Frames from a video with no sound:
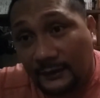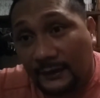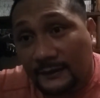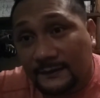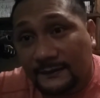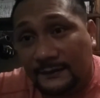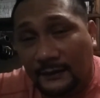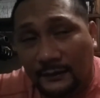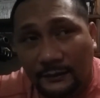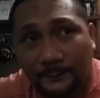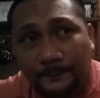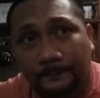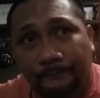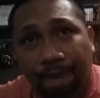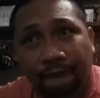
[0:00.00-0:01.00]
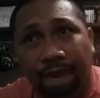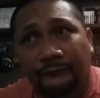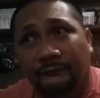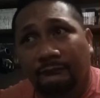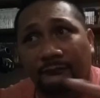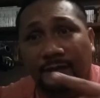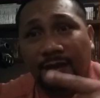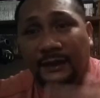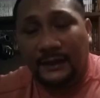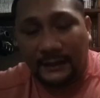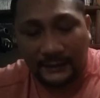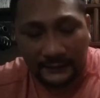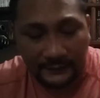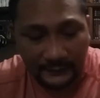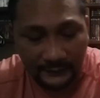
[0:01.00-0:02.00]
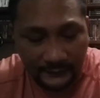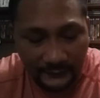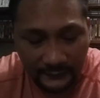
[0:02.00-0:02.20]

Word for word: that's um, DI.